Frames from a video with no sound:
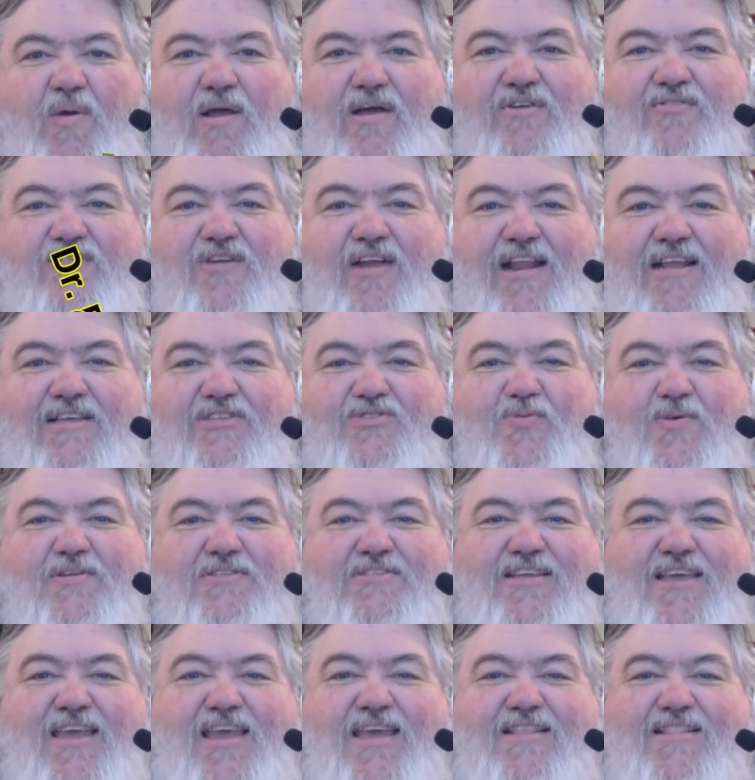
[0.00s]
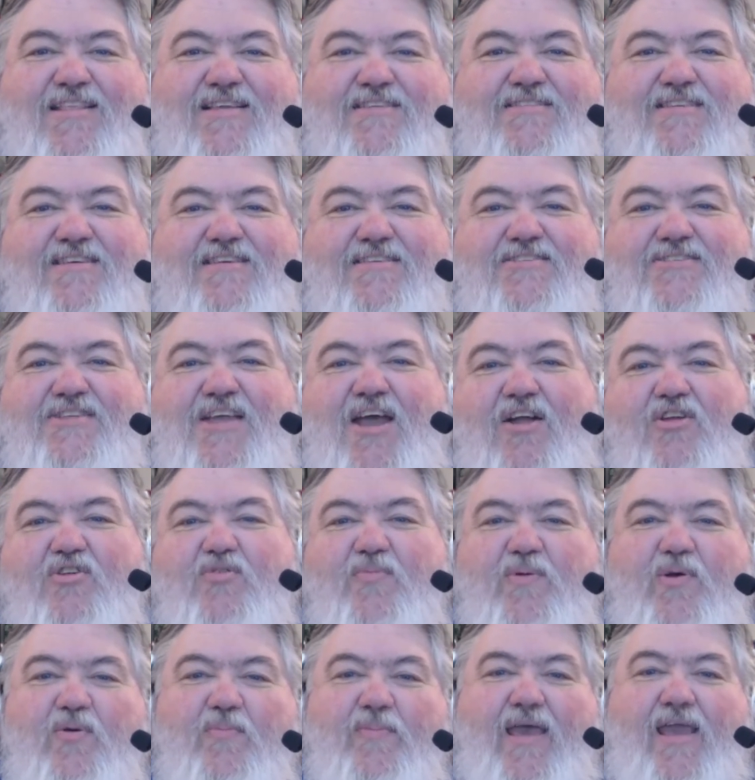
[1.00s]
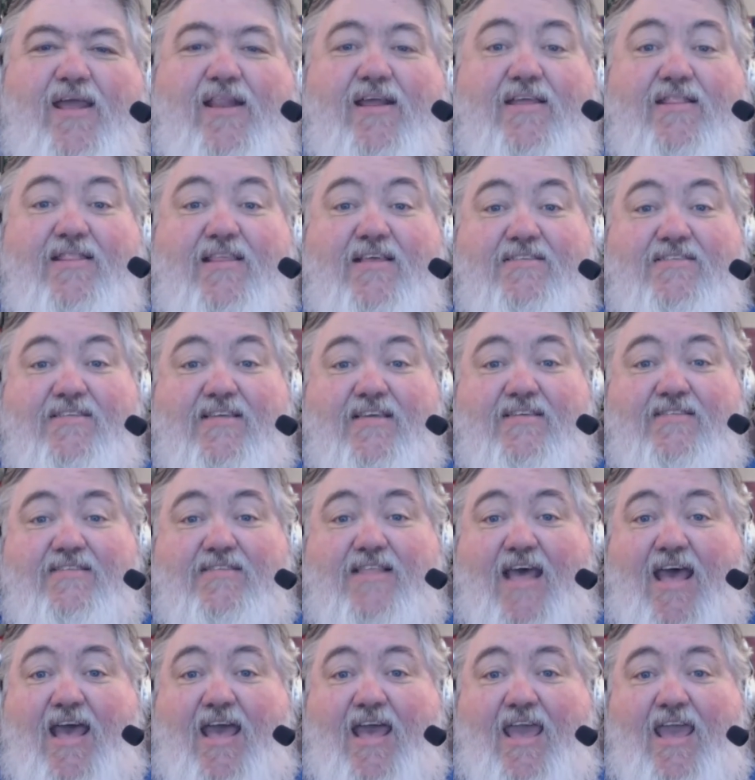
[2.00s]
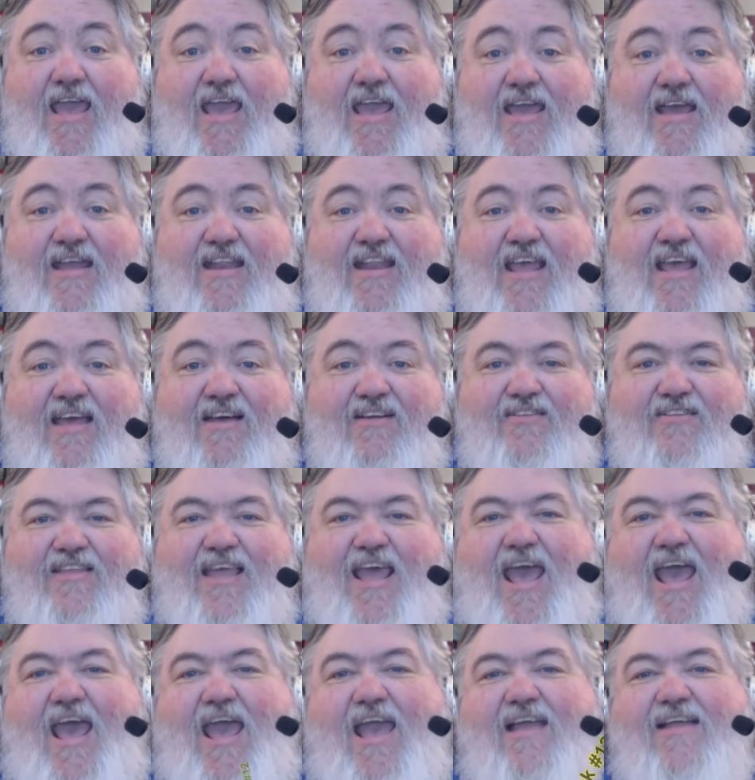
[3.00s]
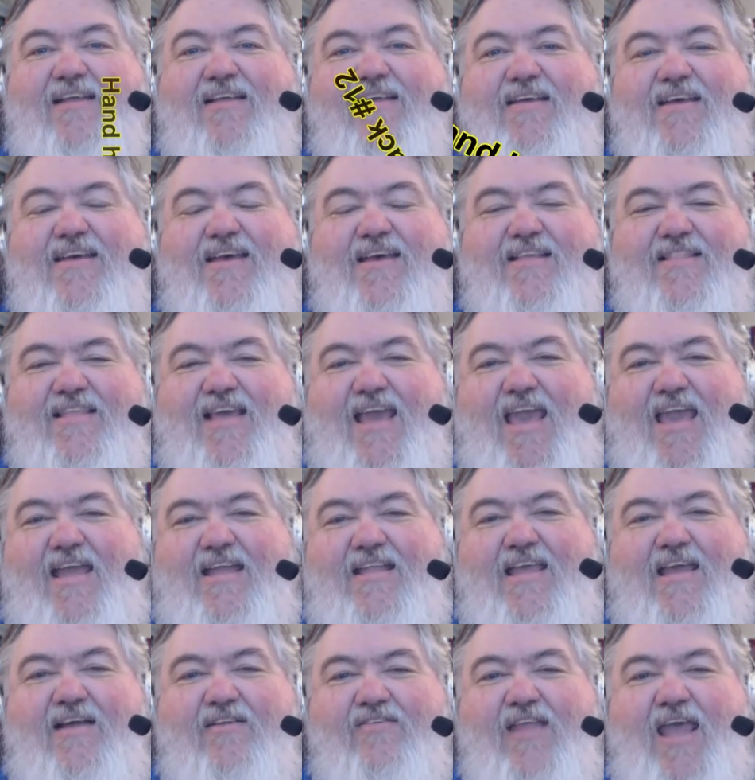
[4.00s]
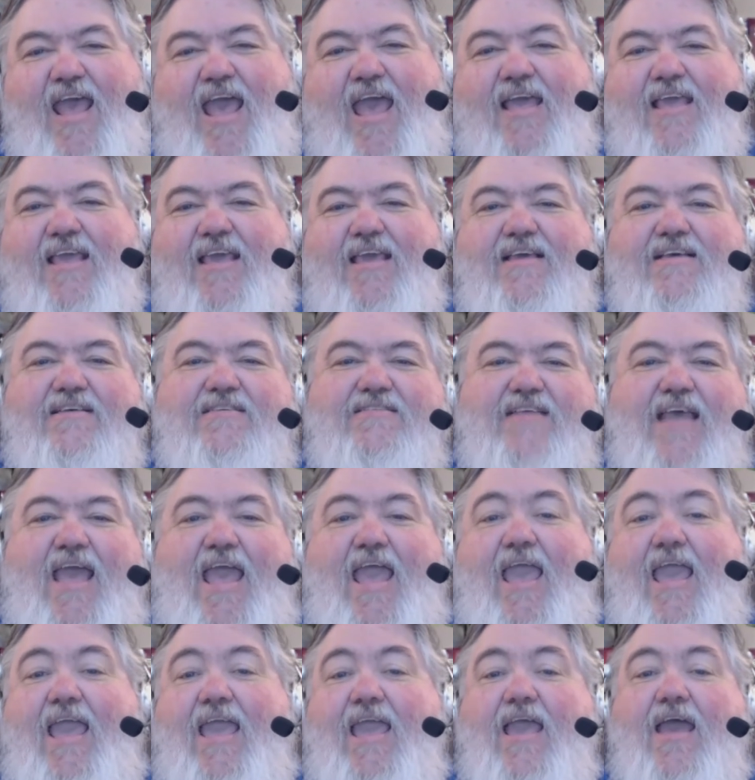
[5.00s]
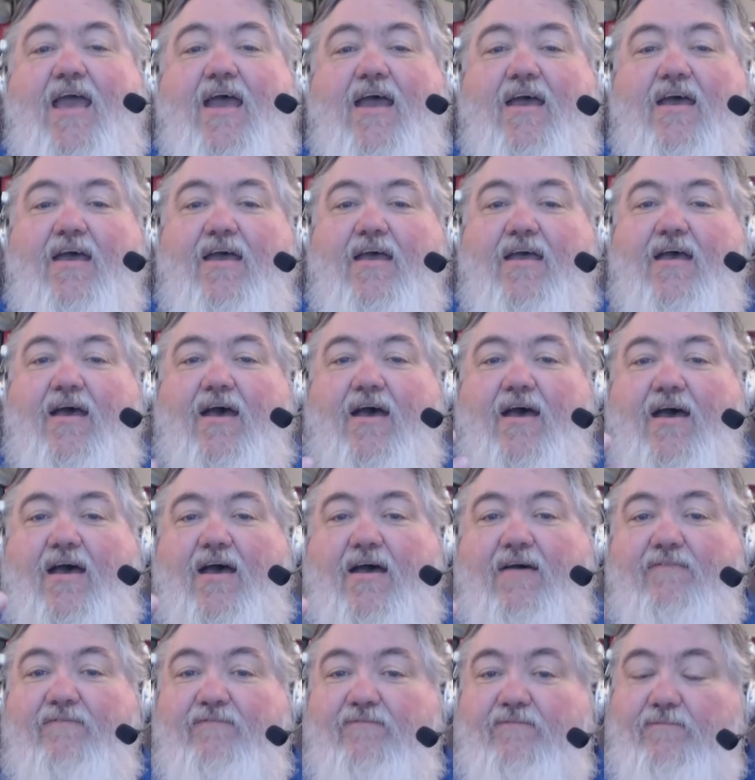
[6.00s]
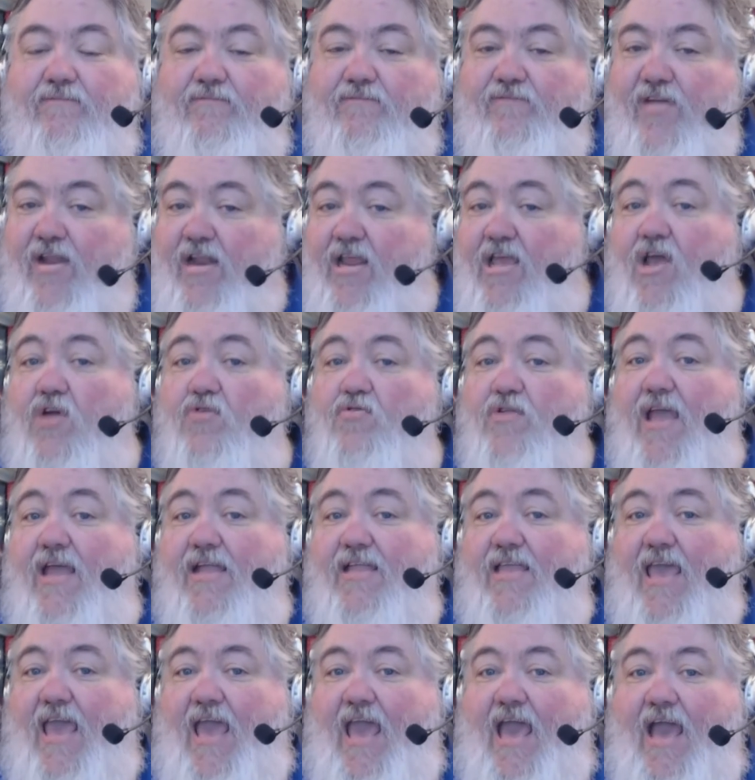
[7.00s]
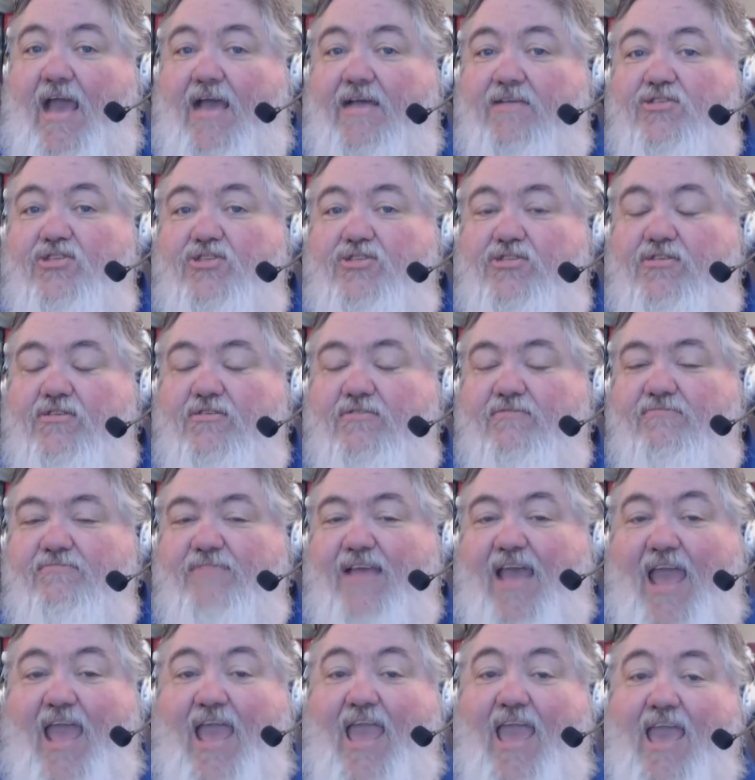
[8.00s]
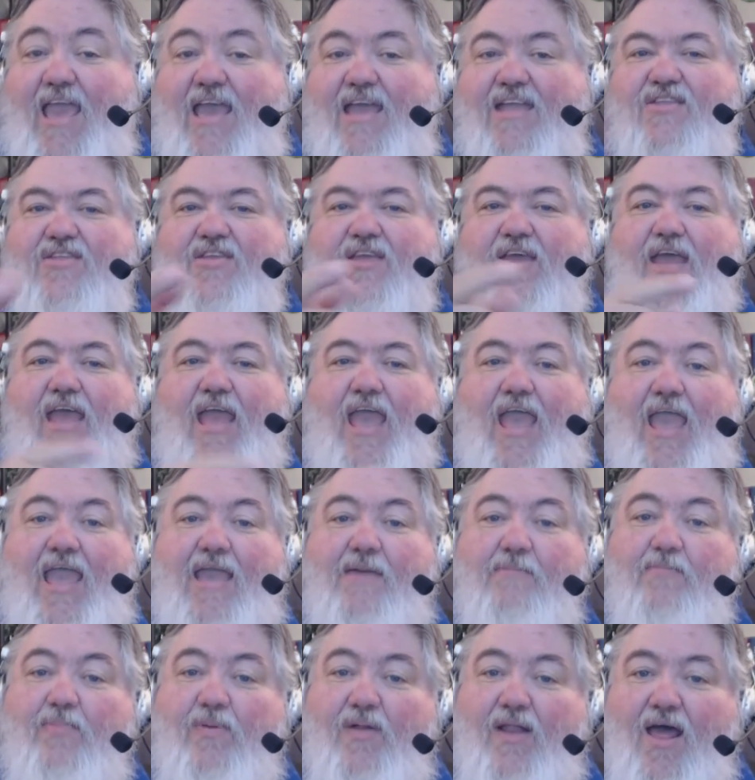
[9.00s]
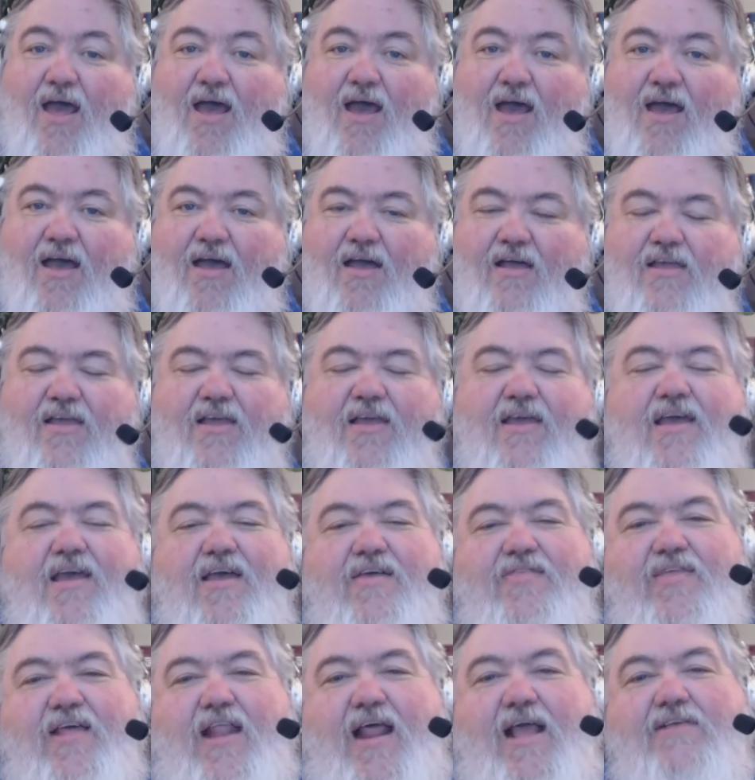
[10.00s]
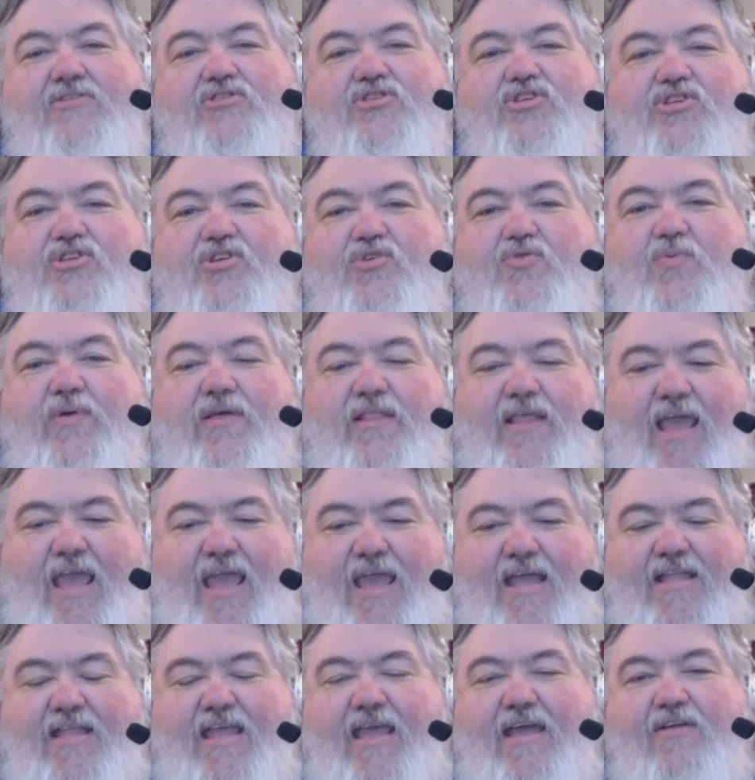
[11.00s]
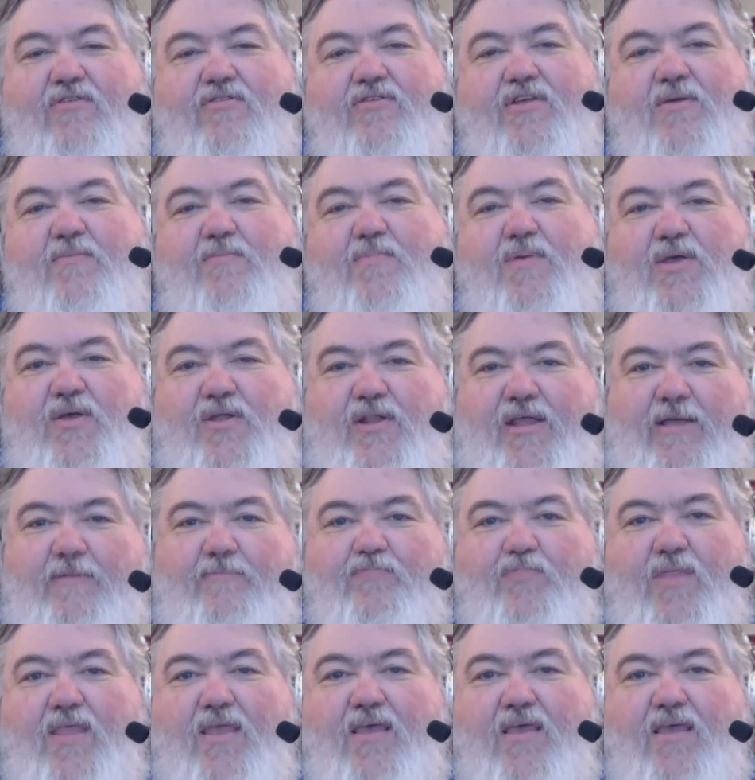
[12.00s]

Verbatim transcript: Well, greetings once again. This is Doctor Bill Bailey, and this is the Handheld Hack. The Handheld Hack is a uh, video netcast and a blog that has to do with handheld computing.